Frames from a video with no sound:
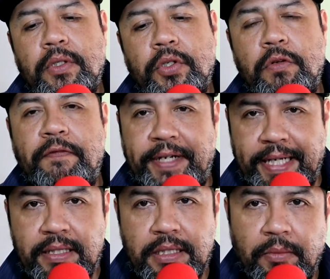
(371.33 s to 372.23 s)
You
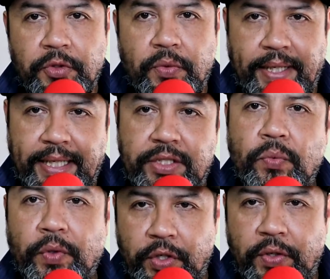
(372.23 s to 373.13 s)
find someone who has
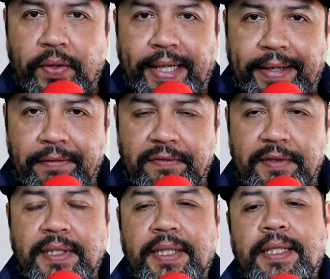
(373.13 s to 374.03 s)
what you don't have.
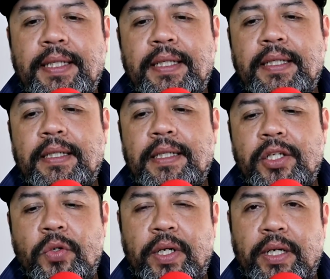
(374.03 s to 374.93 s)

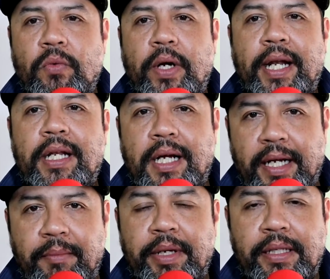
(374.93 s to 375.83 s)
You want to write a
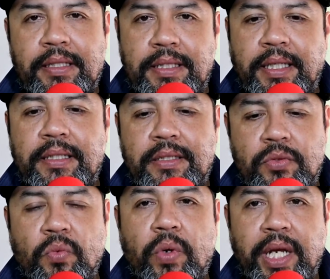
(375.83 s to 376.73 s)
document that
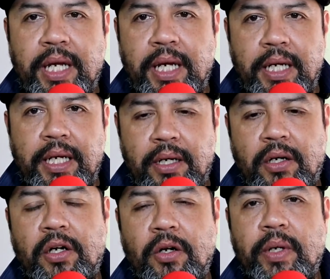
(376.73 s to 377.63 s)
says, we
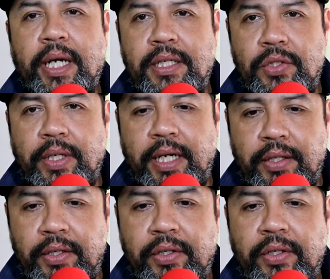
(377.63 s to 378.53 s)
are going in
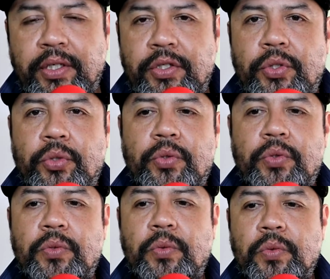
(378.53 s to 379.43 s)
together
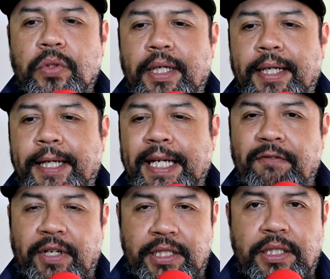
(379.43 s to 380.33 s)
to
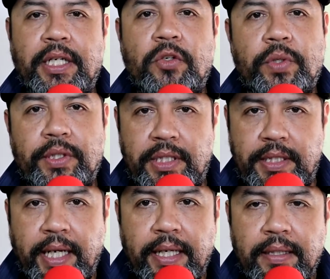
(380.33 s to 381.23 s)
invest in real
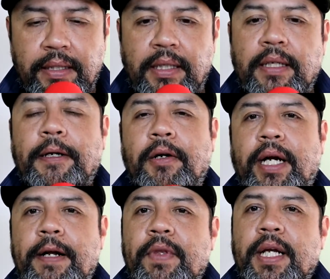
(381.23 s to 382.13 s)
estate,
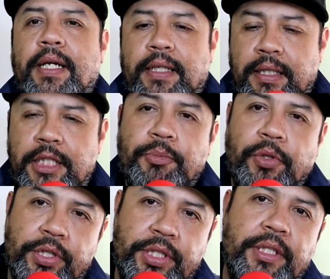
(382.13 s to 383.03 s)
right? This
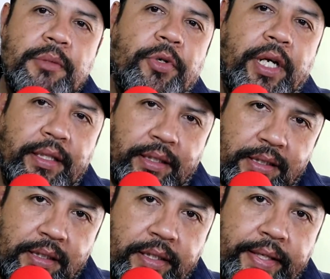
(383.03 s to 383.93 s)
person is bringing
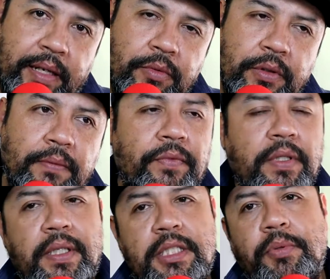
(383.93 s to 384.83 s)
this to the table.
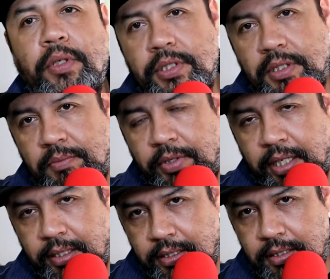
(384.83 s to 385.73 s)
This person is
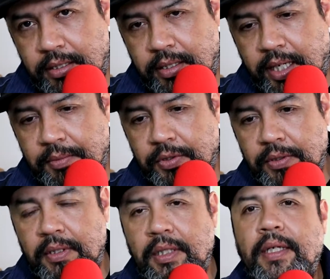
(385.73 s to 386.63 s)
bringing this to the table.